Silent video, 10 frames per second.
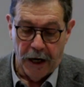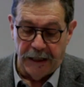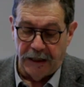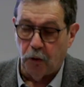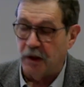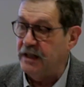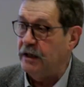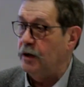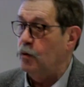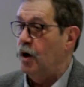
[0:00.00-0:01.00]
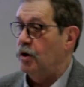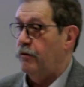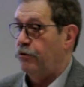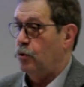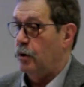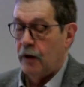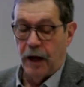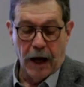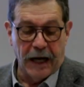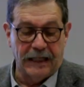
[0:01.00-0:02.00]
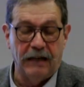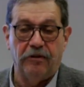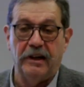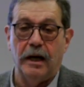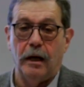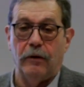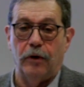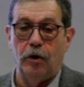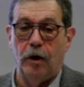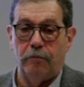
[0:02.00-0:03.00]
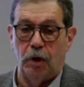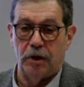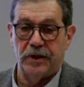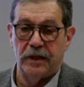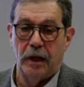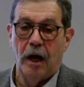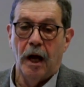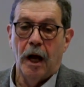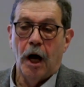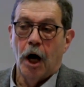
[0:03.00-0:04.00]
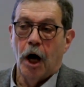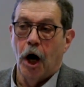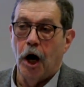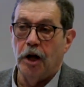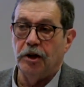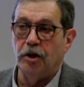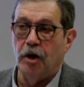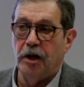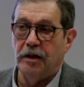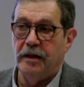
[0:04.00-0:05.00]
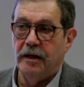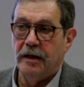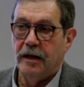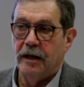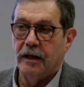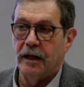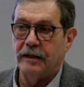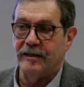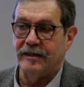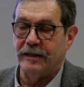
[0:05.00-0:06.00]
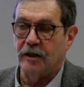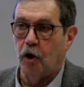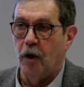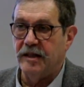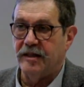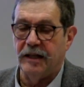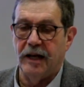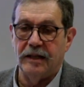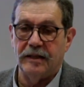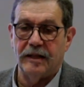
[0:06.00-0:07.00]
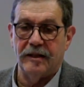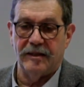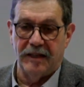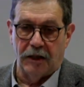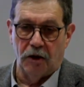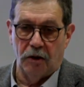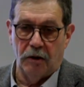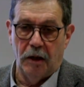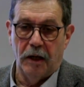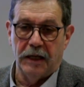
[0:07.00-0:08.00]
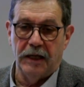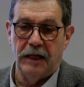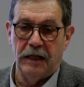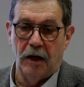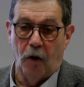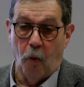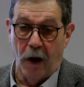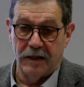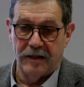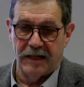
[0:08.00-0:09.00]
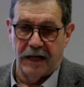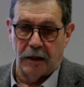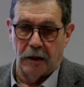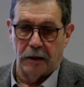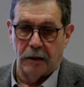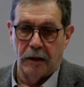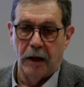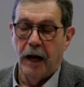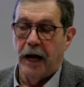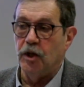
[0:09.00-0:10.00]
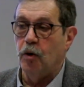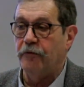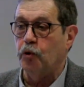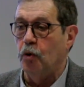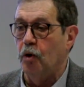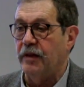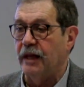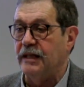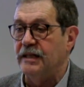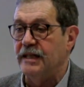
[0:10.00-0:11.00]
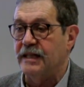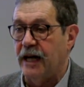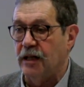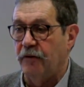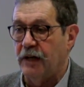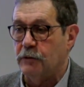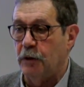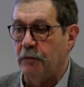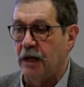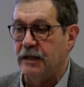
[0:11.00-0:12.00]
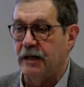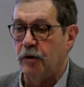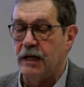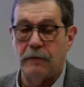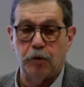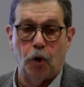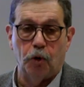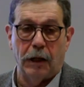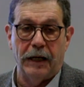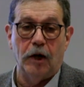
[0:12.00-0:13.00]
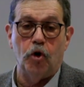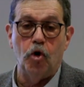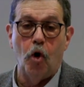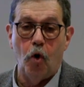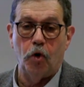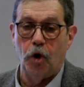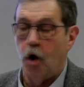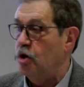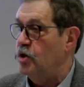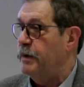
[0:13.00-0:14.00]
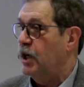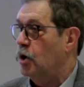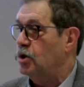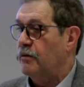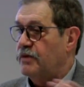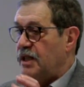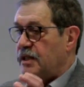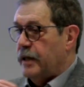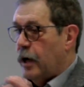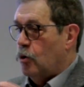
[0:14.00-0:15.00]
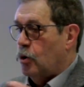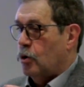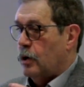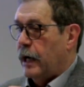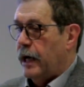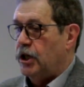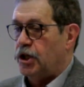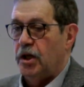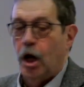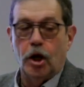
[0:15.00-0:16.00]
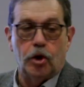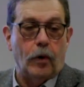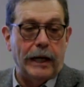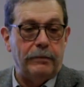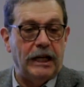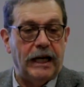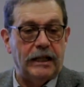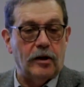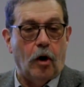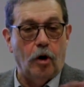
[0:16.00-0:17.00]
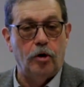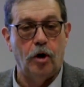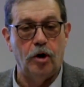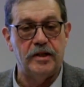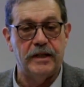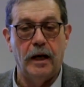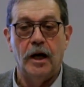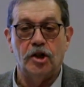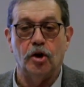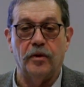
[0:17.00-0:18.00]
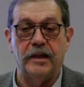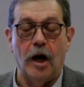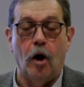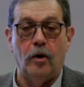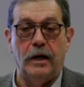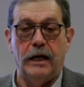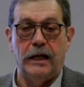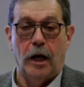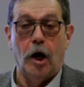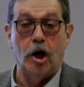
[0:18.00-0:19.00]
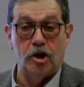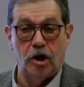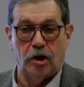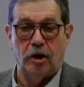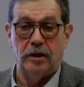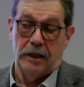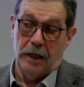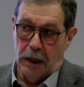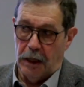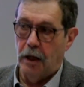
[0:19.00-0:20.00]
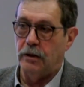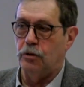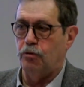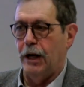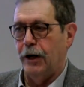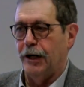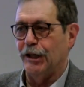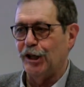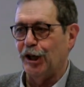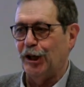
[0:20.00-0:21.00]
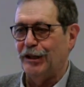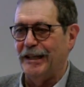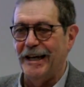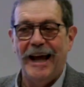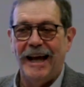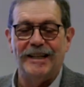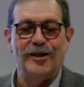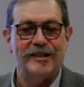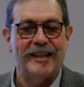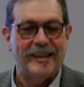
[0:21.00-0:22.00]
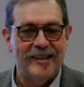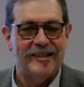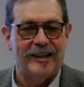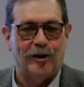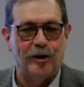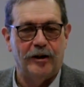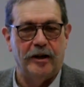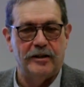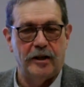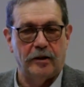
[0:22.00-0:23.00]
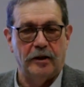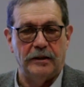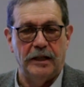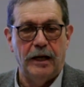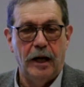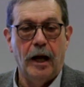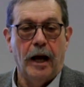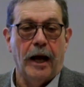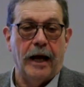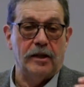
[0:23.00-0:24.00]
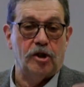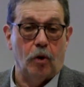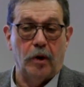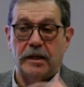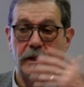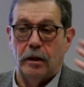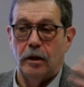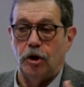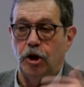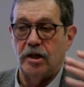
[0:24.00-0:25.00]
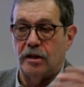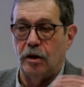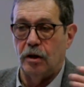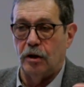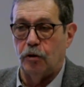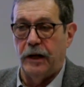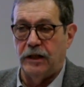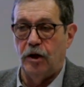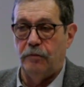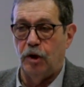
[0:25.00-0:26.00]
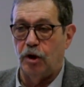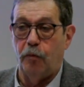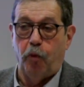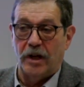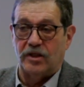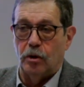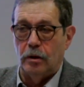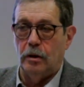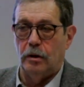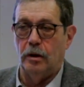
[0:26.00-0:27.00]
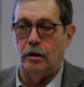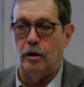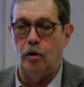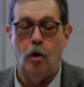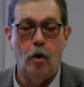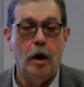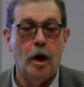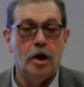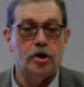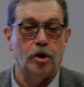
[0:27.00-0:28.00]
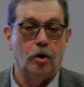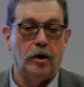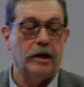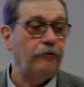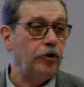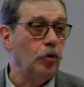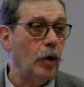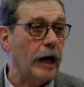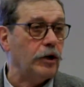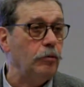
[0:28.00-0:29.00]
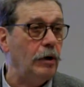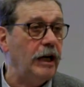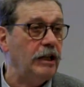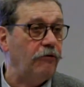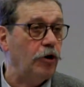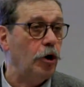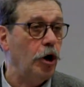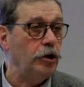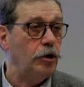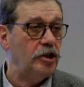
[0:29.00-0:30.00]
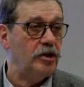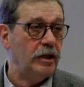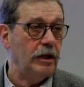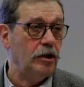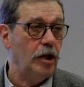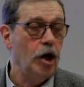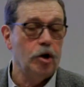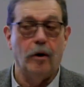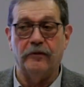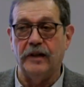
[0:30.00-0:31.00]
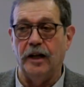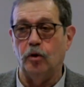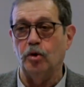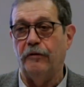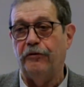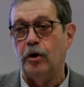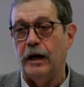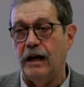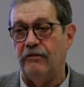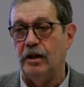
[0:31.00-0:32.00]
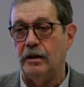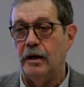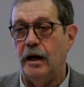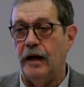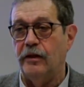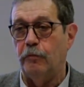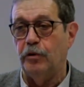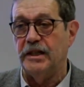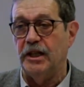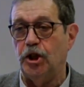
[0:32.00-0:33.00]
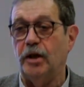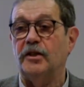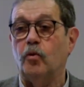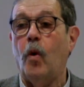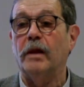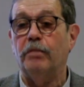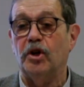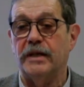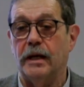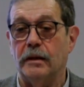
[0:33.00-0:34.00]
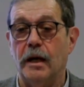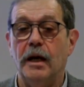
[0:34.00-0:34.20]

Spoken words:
And it was indeed wonderful. I give here the numbers. 100 coincidence signal in 1 second. And you have to know that in this kind of experiment there is absolutely no noise. Because of this narrow correlation, you eliminate all noise. So the only uncertainty, here is really an uncertainty, is a statistical uncertainty. And so it's just a great number, a Poisson law. So if you accumulate for 100 seconds, you have 10 to the 4 event, and the precision is 1%.